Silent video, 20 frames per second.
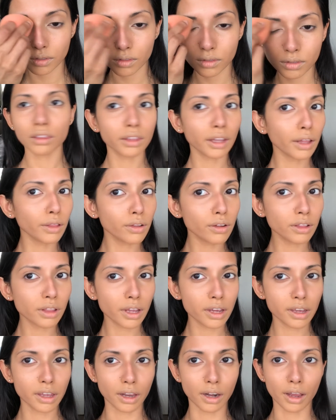That looked
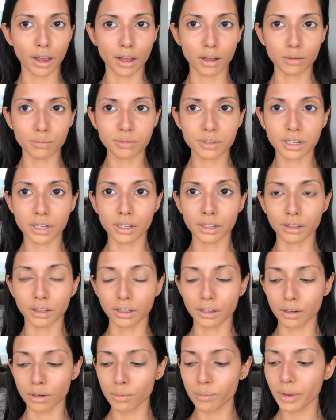like it helped a
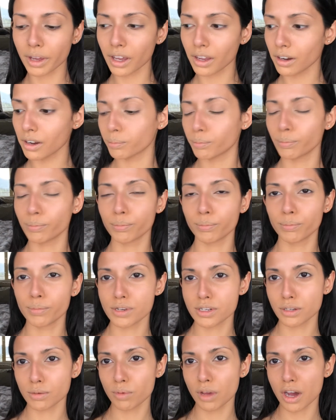little bit, but
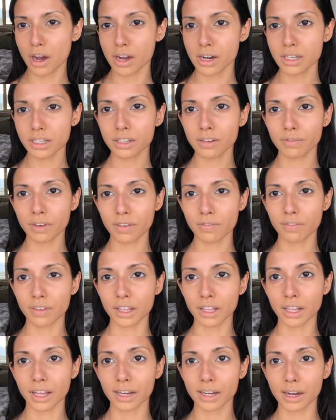to be honest, if I
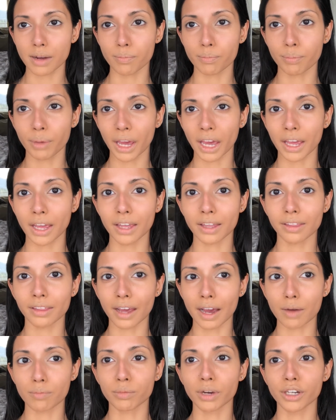feel like I'm paying
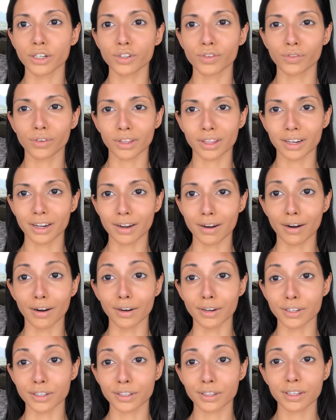that much for the
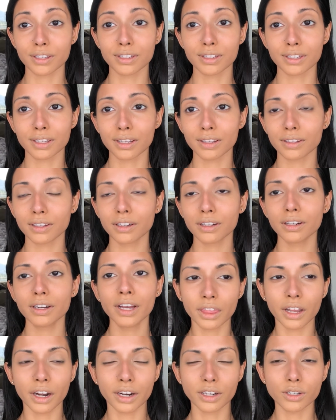Nars concealer,
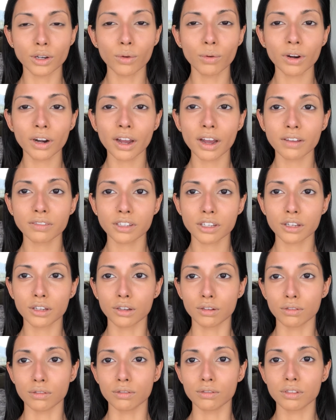then I don't want to have to
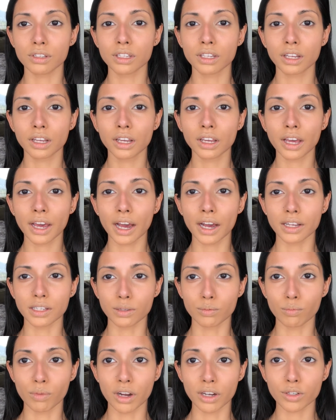use as
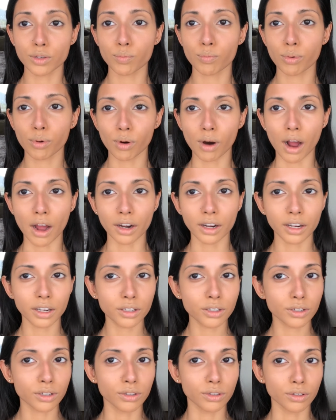much
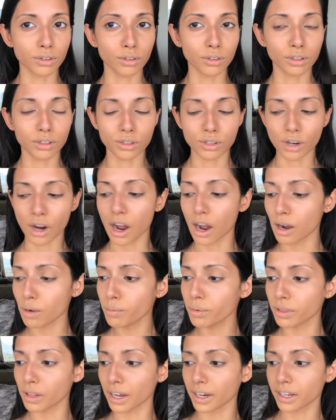product to do the job
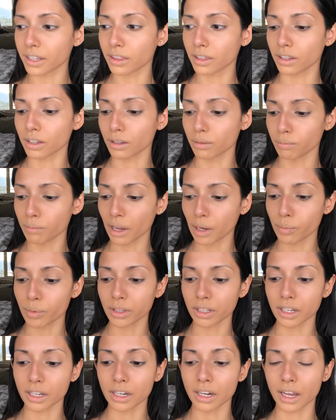like the
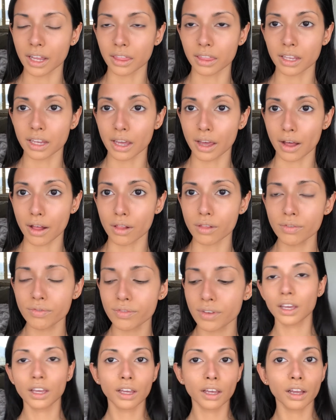Maybelline and the e.l.f.
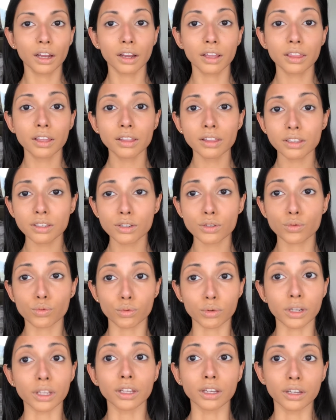And I think this is
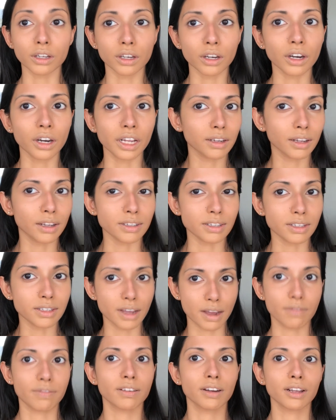really good. It
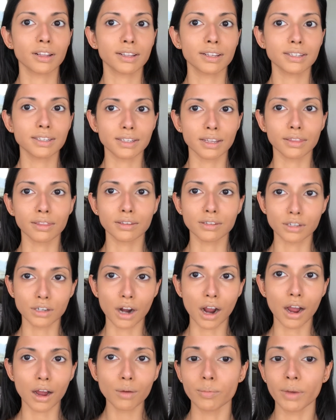definitely did the
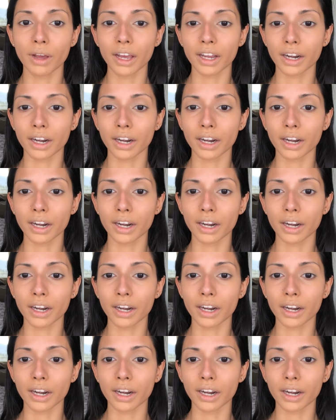job. And